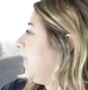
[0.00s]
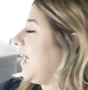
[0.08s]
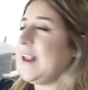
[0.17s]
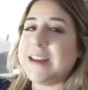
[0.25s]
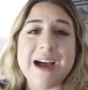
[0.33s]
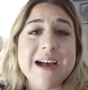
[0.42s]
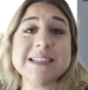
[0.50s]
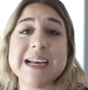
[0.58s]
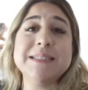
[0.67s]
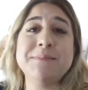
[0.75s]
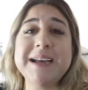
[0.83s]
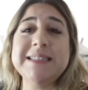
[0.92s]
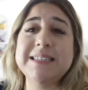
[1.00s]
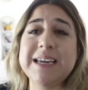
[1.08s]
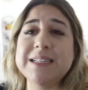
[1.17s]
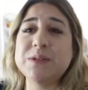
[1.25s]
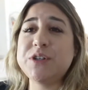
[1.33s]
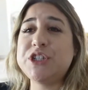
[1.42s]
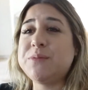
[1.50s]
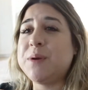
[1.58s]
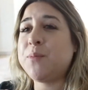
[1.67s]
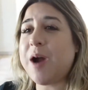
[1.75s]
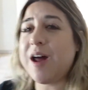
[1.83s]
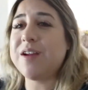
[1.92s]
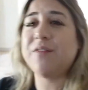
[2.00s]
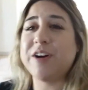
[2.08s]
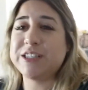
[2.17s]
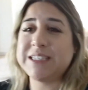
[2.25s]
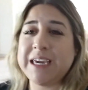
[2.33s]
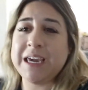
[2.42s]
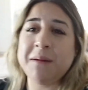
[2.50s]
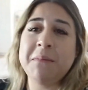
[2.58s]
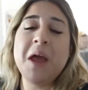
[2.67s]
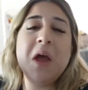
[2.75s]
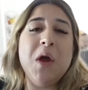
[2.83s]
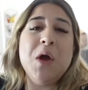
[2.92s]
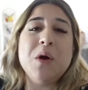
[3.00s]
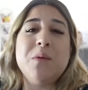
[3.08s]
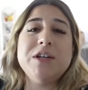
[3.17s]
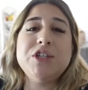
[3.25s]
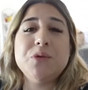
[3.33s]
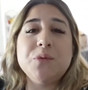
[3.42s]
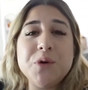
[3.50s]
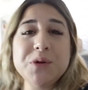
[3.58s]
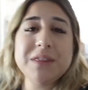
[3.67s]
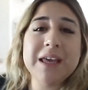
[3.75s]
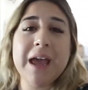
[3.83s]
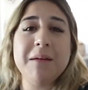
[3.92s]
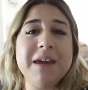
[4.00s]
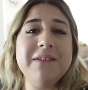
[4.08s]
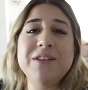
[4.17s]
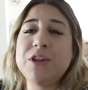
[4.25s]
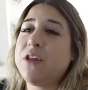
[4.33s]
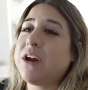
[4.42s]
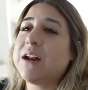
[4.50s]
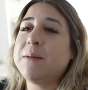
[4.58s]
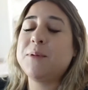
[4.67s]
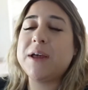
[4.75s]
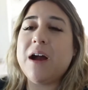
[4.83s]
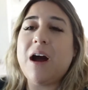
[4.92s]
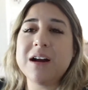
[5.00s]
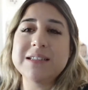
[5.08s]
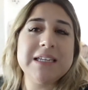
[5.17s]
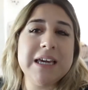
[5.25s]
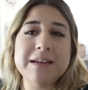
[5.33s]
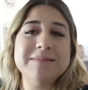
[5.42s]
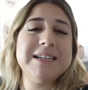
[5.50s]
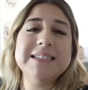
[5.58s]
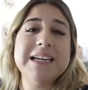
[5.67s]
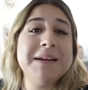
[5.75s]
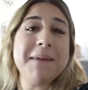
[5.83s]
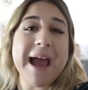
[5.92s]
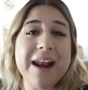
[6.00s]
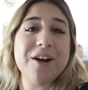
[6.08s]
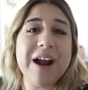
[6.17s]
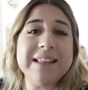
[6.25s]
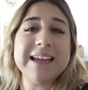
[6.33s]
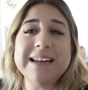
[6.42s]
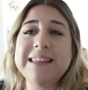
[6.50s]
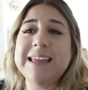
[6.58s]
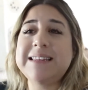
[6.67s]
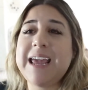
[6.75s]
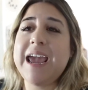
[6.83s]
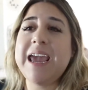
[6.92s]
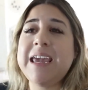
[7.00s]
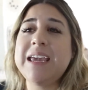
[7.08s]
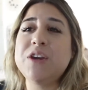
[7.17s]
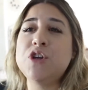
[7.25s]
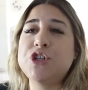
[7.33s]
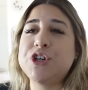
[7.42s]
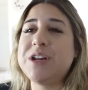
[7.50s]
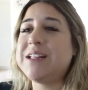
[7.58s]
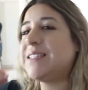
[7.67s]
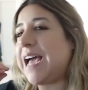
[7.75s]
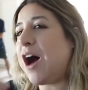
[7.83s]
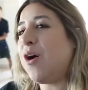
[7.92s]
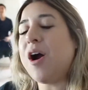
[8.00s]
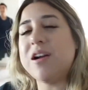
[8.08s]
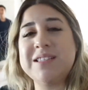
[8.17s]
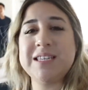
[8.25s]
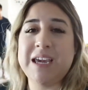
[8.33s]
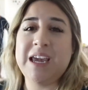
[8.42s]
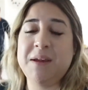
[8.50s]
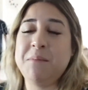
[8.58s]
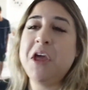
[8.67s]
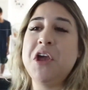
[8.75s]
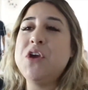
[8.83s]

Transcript: and us as Mexicans, we should be proud of our team. We should root them, even though they're gonna play hard teams. Doesn't matter. At the end of the day, you shouldn't doubt our team.